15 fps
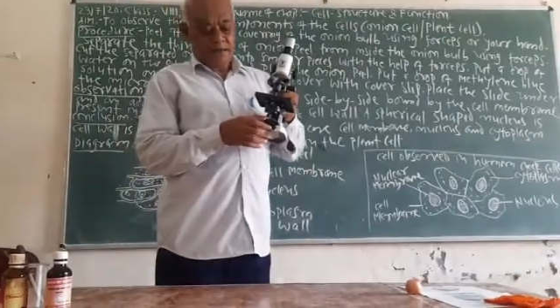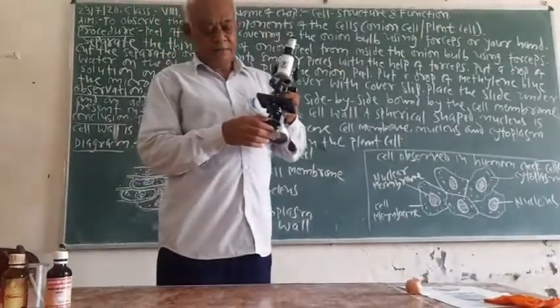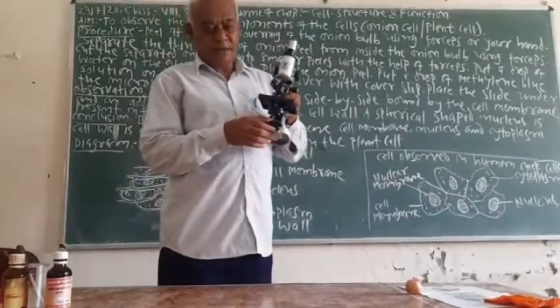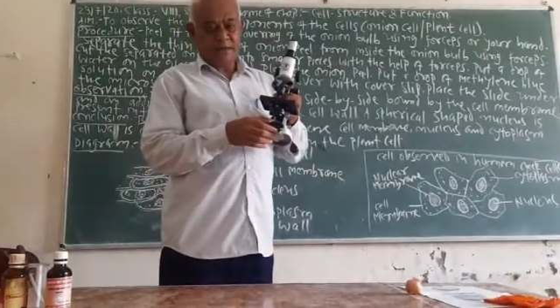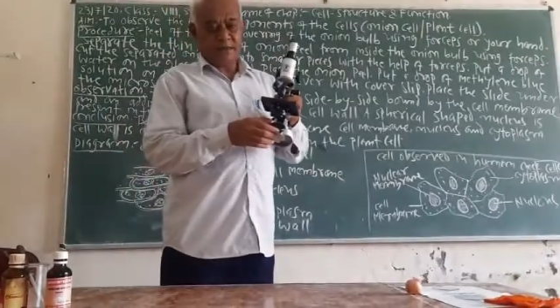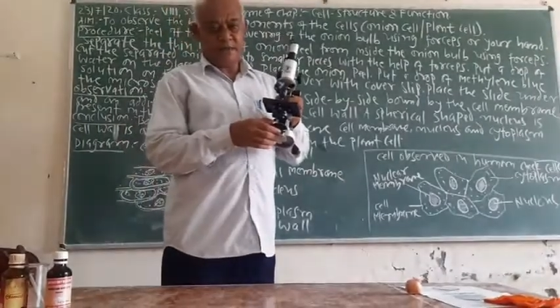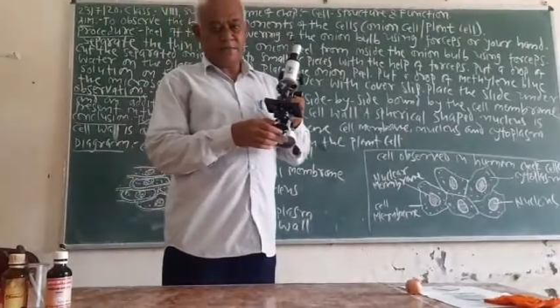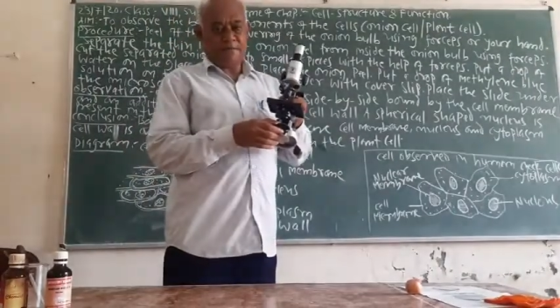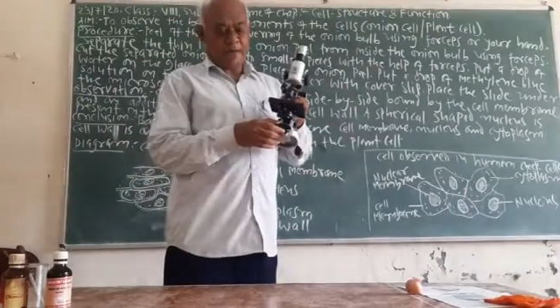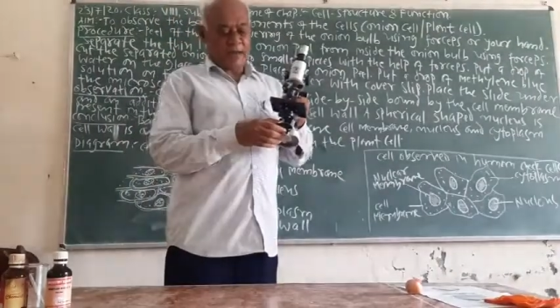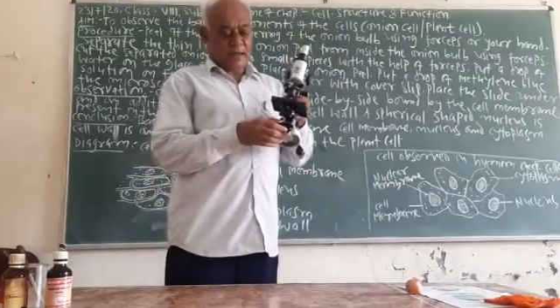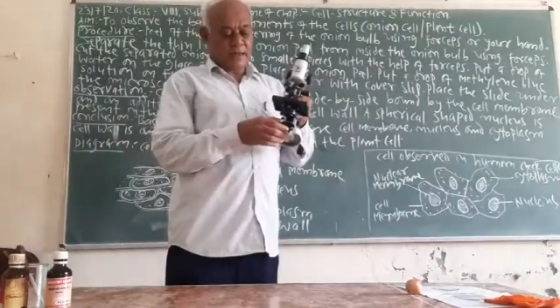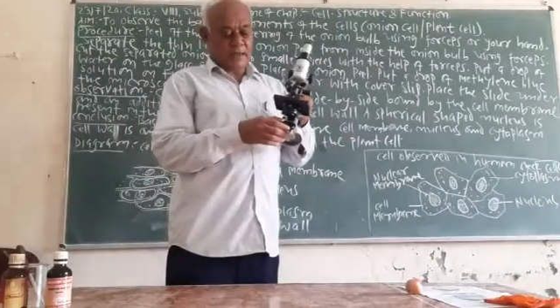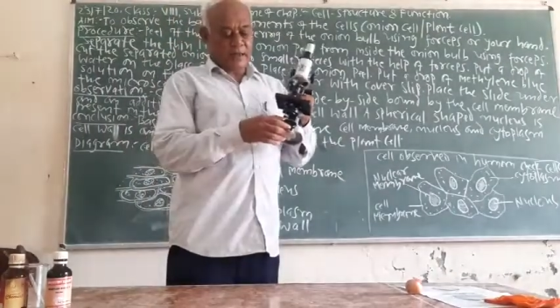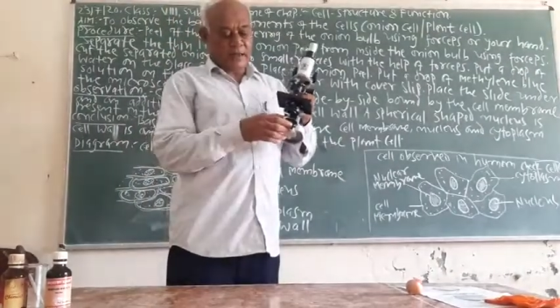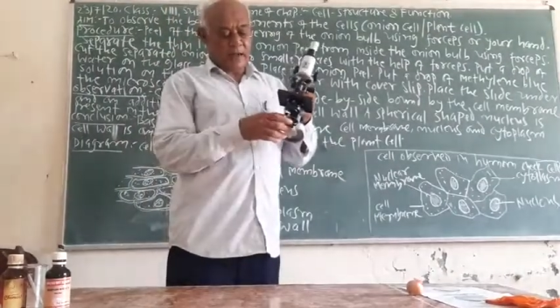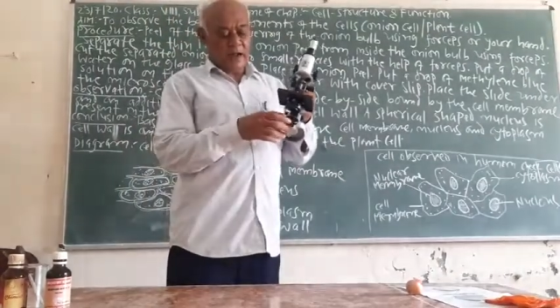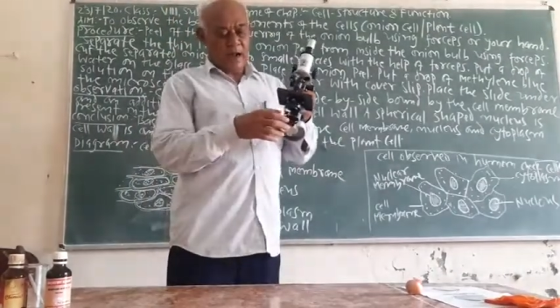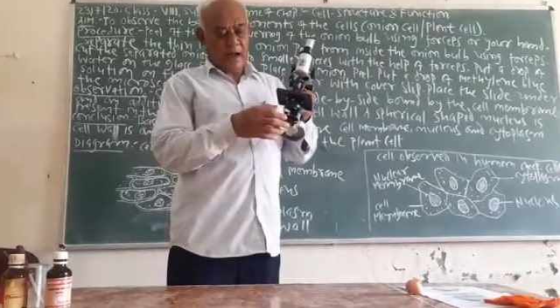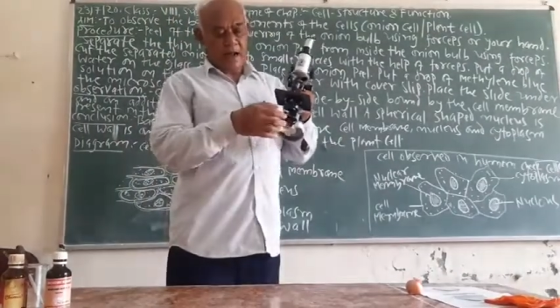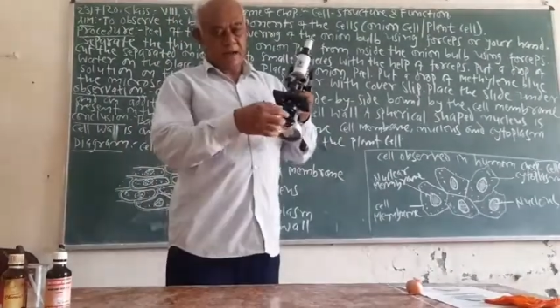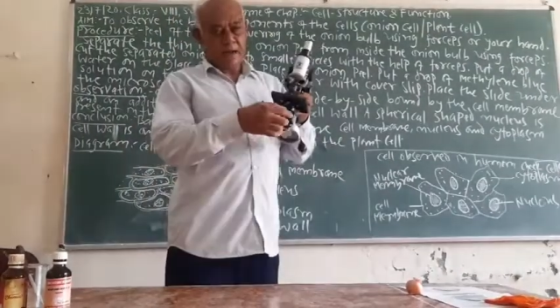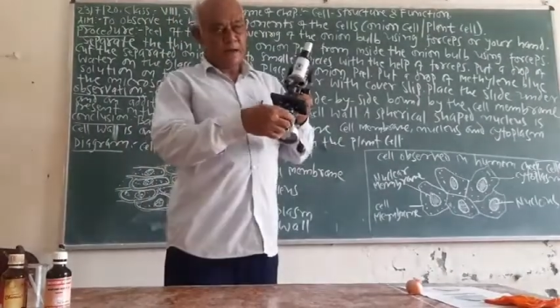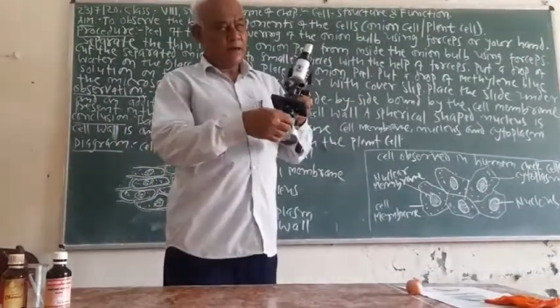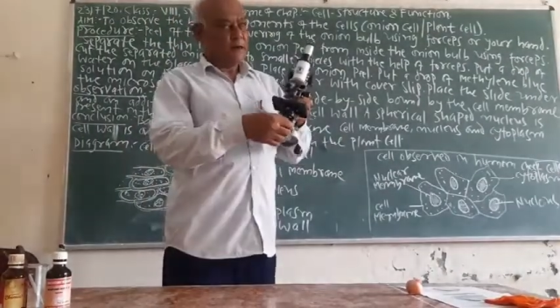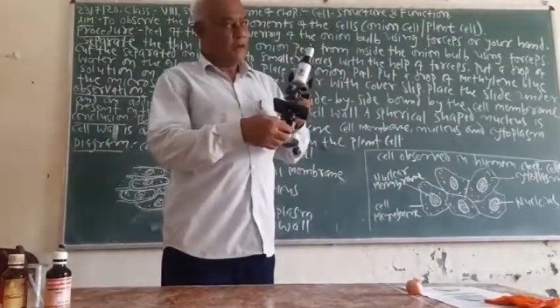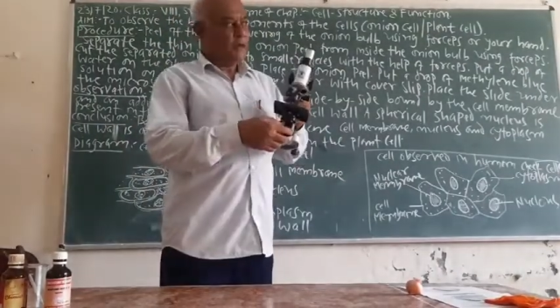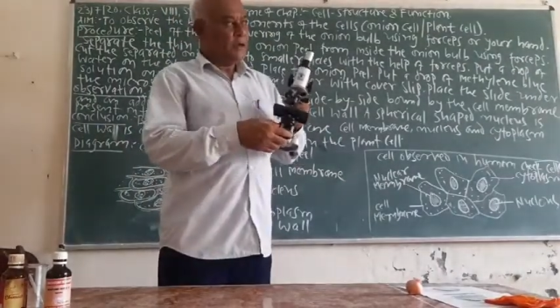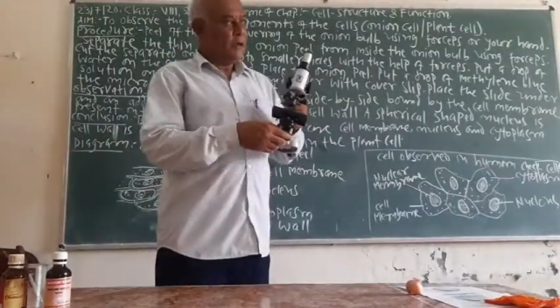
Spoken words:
which reflect the light